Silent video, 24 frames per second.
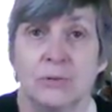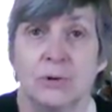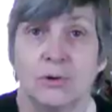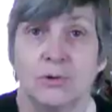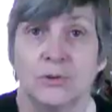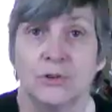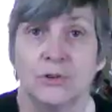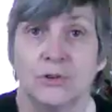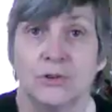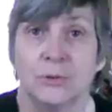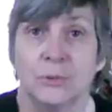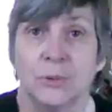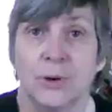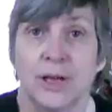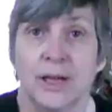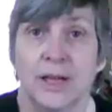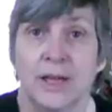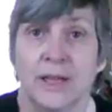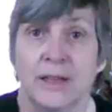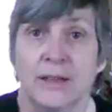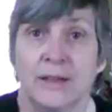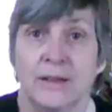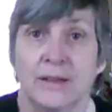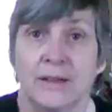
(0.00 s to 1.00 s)
wanders
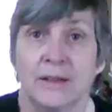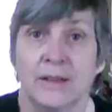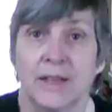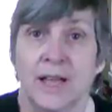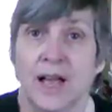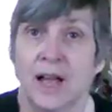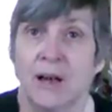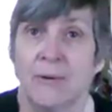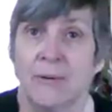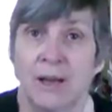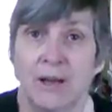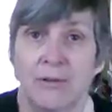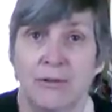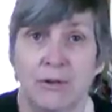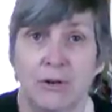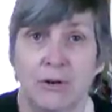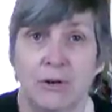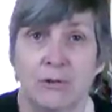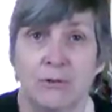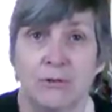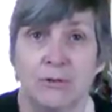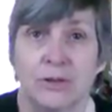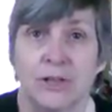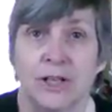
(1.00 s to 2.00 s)
away, however
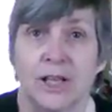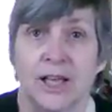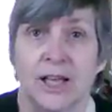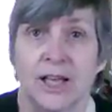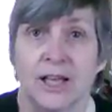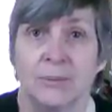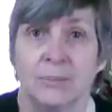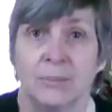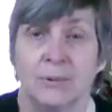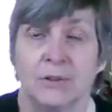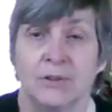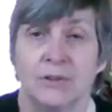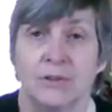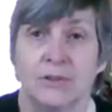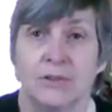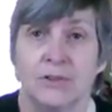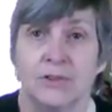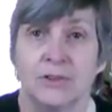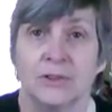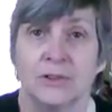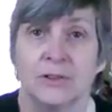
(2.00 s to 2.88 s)
often it happens.